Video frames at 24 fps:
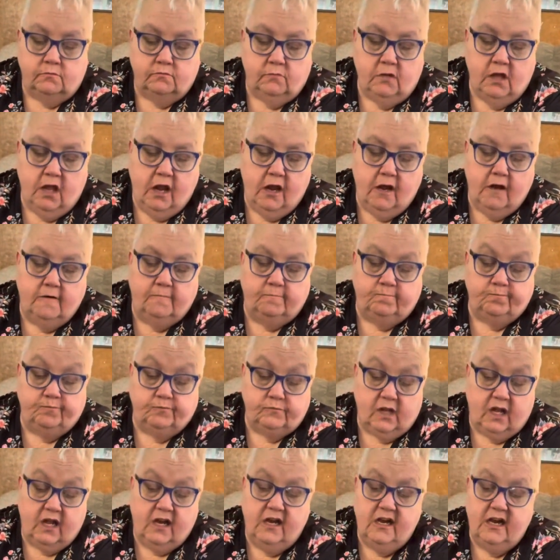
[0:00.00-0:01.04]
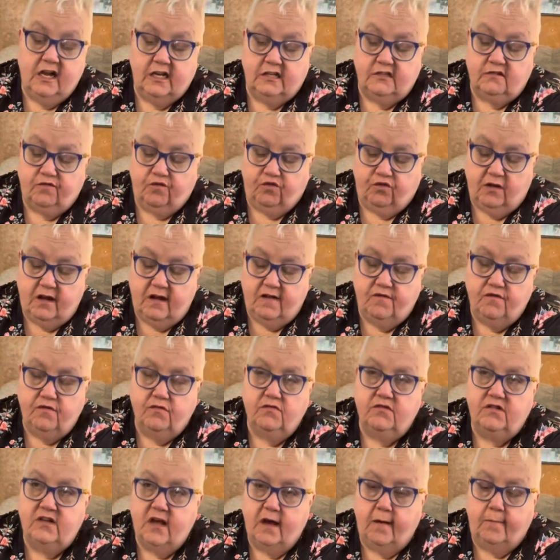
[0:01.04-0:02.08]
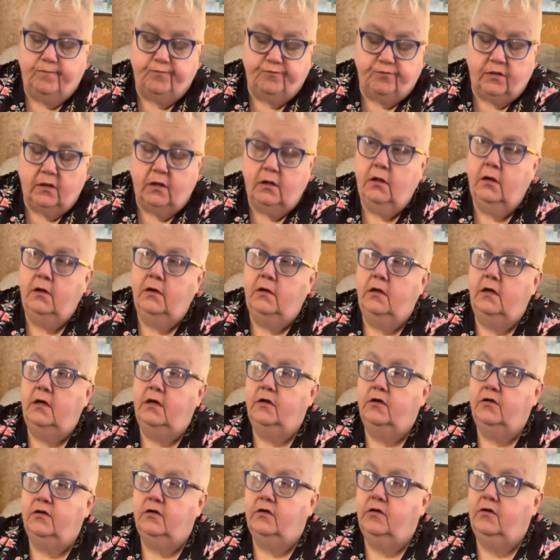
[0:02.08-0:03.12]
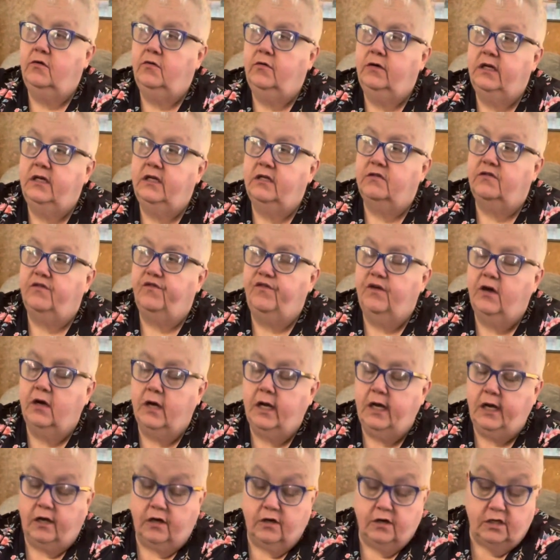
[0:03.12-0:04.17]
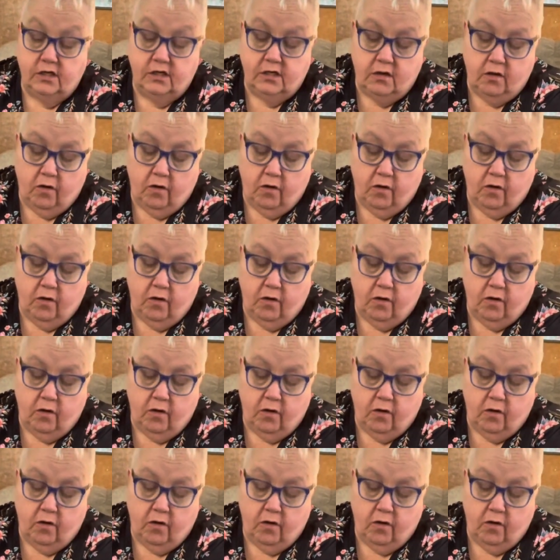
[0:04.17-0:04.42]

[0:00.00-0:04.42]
Yeah. It has flavor, depth to it. It's very good.